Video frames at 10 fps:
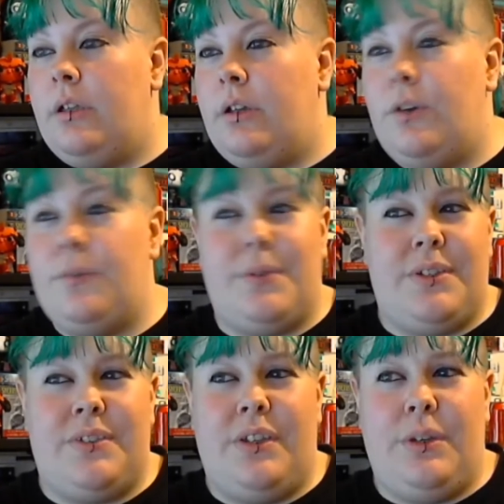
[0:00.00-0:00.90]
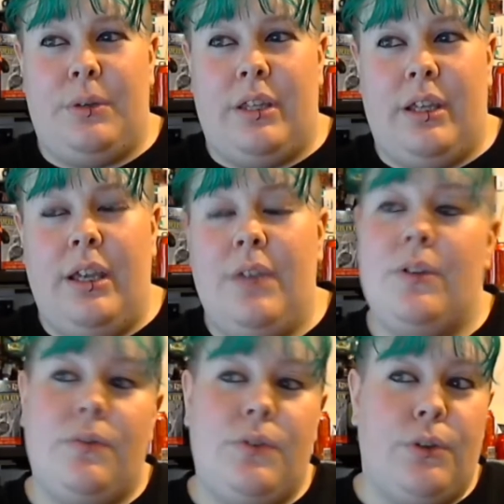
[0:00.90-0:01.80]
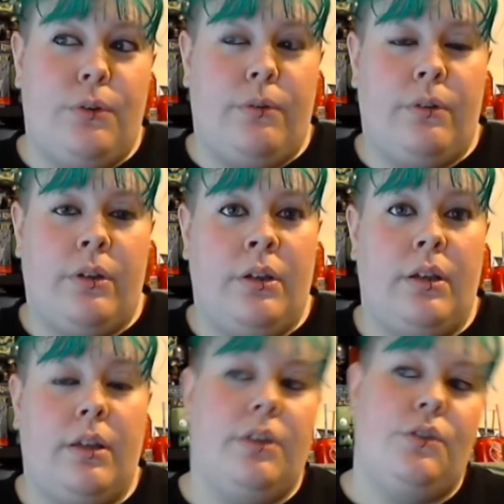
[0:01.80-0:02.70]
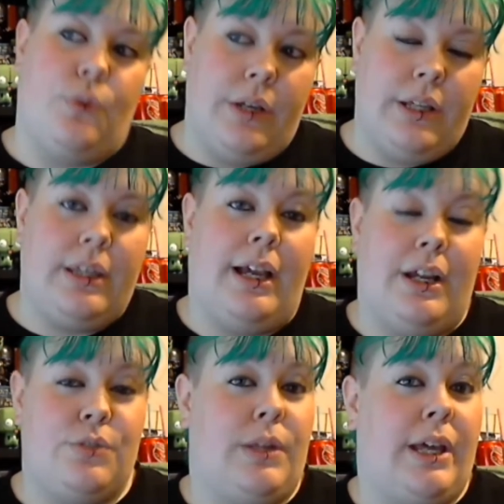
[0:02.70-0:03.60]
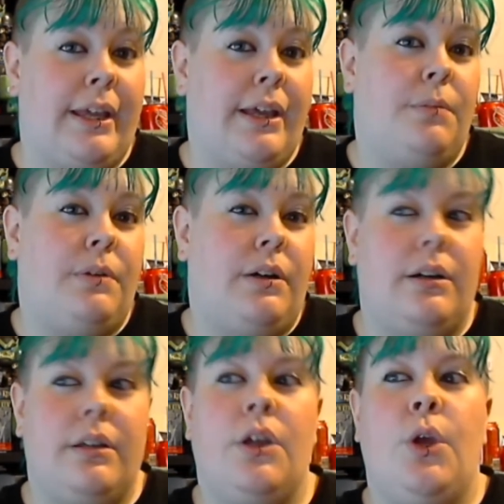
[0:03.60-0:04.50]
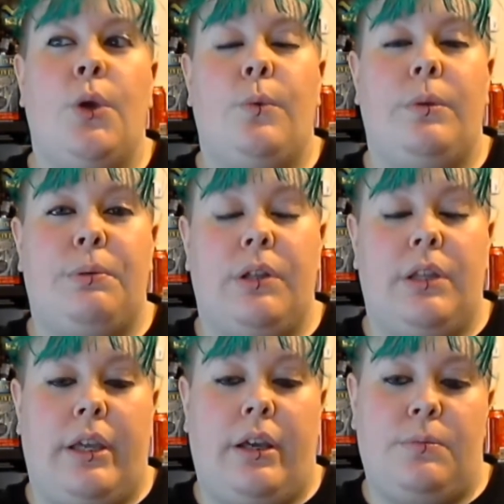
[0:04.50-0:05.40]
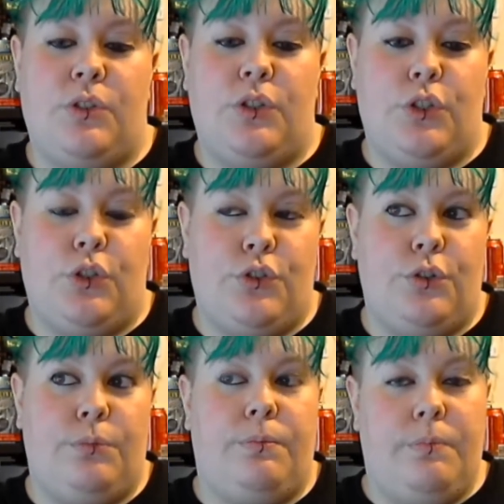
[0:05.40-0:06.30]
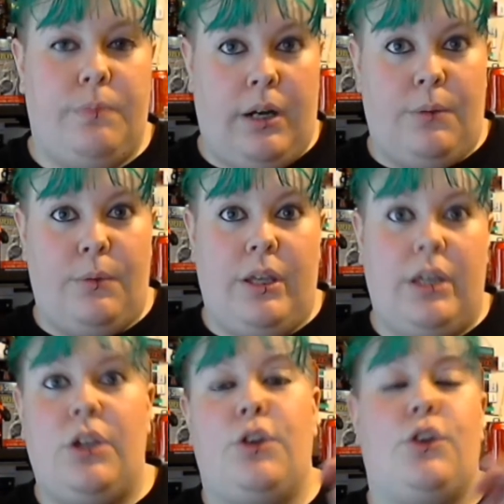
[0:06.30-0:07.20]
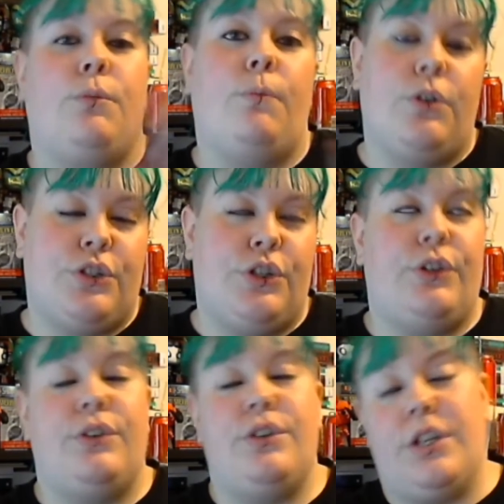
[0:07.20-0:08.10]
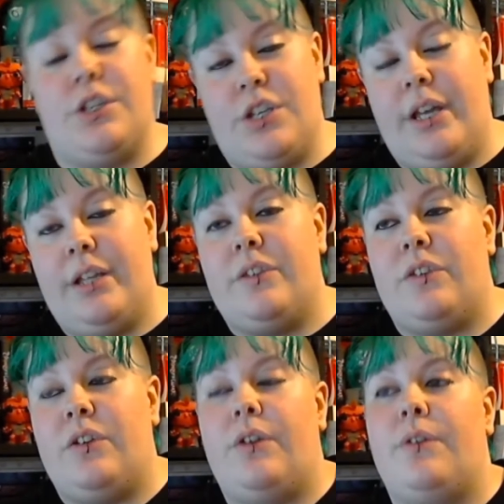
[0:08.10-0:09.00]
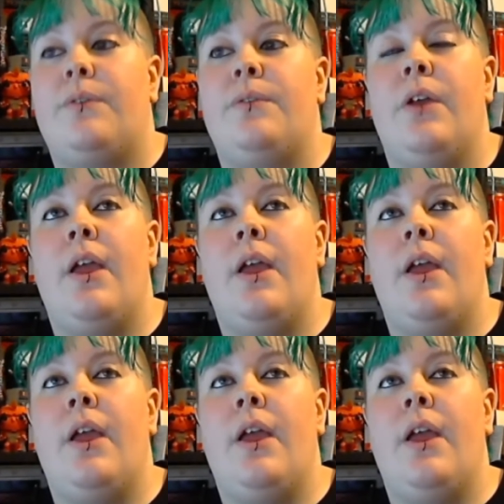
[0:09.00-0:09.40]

Hopefully see you in there. Even if you don't join the actual hangout part, we put a link up to the YouTube part where, you know, you can watch it and you can chat and stuff.